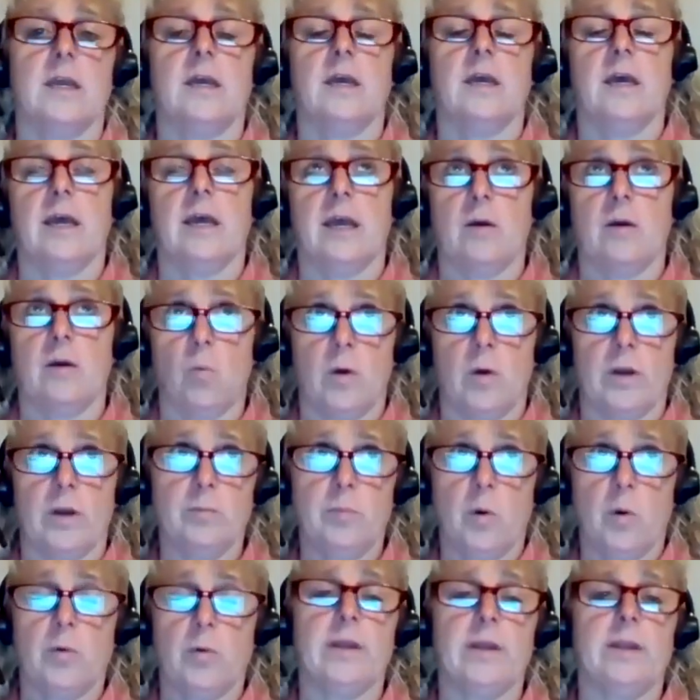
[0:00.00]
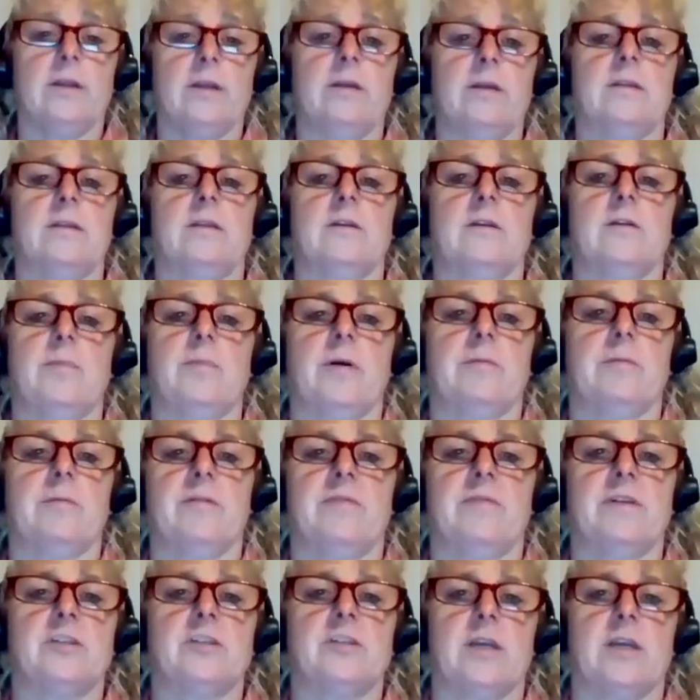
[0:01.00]
At one point in the Department
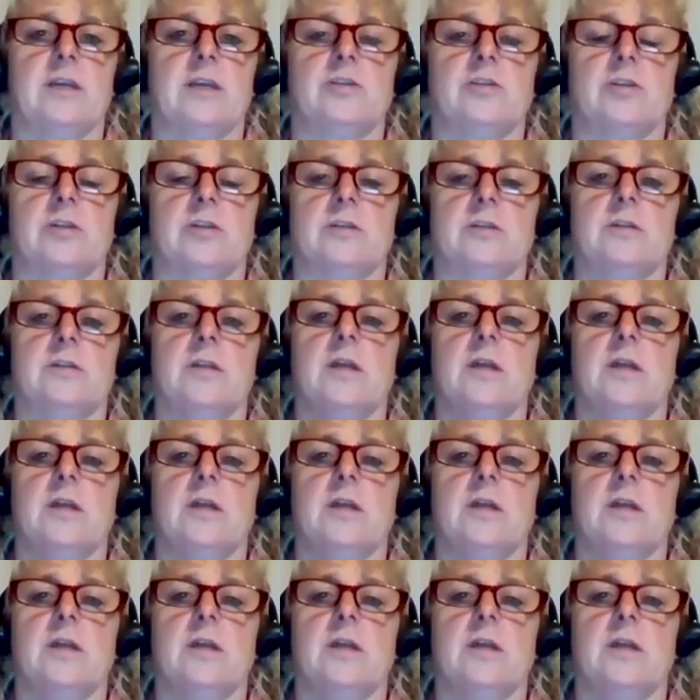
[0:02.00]
of Education,